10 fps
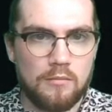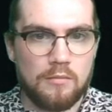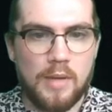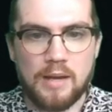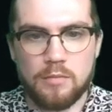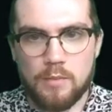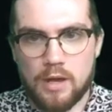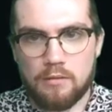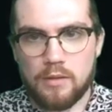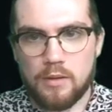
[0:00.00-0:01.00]
might be
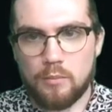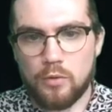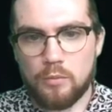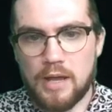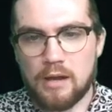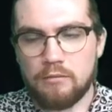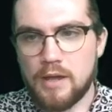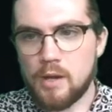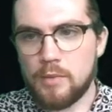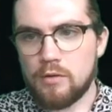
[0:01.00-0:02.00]
better in the blue-black
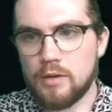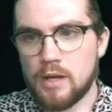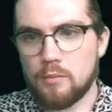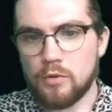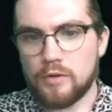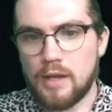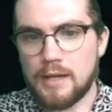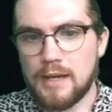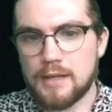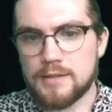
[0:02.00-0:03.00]
Reanimator deck, but I
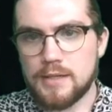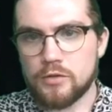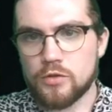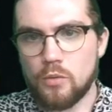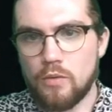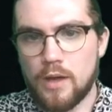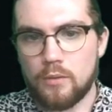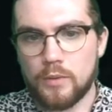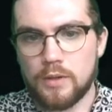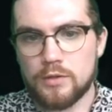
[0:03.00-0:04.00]
can't see us going
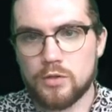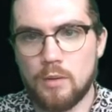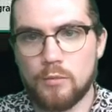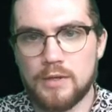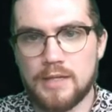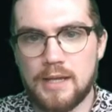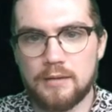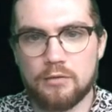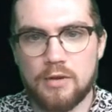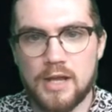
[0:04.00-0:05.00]
that way. So I'm going to
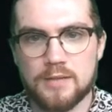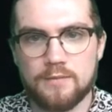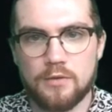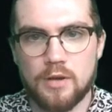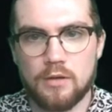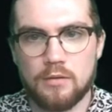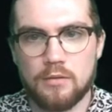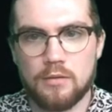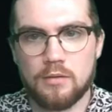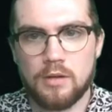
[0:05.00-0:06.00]
take the grasp for now.
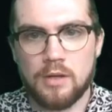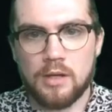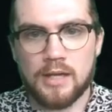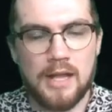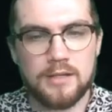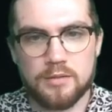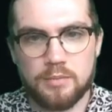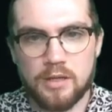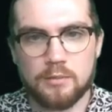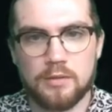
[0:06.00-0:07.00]
Kansas
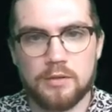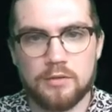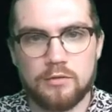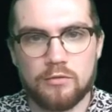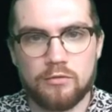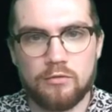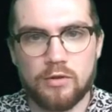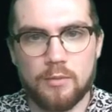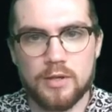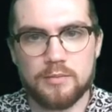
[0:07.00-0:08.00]
playable and
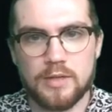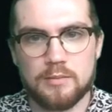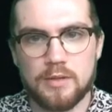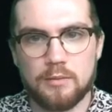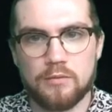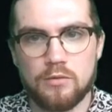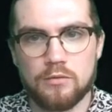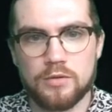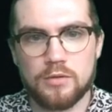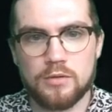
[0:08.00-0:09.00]
Thrill Possibilities playable, of
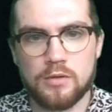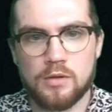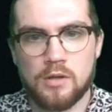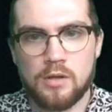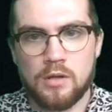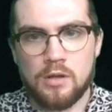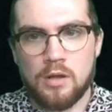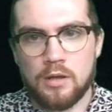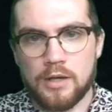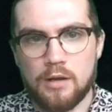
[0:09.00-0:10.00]
course.
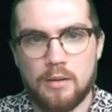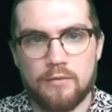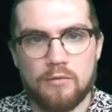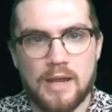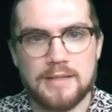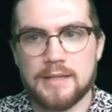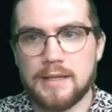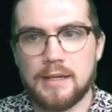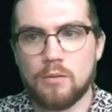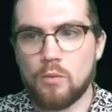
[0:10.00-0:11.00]
Okay, now we have the Rise
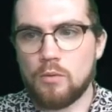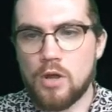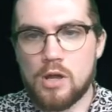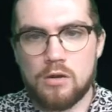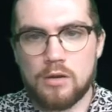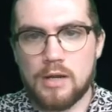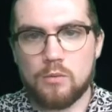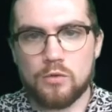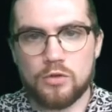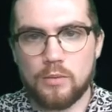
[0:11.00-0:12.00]
again. We're not looking like
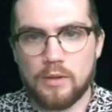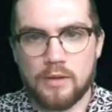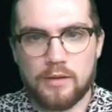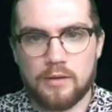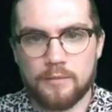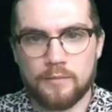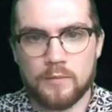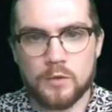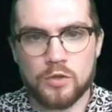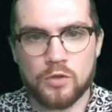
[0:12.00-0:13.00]
we're doing that,
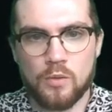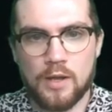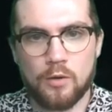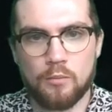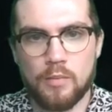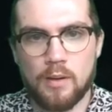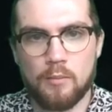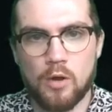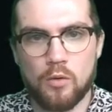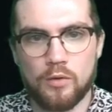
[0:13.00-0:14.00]
so I'm
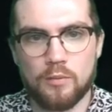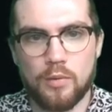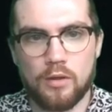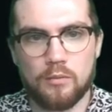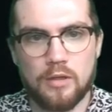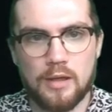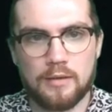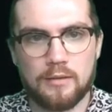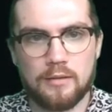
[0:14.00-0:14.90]
not going to bother with that.